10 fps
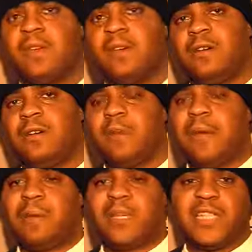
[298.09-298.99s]
You know,
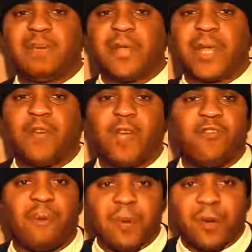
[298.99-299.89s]
everybody might see him as a
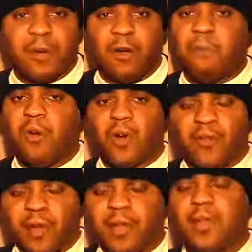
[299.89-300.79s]
career criminal or a
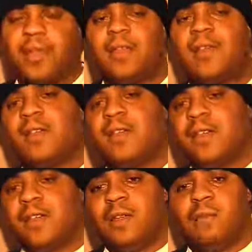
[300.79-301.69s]
murderer.
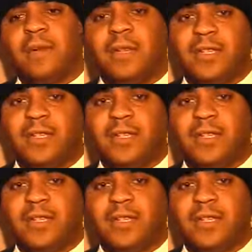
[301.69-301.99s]
But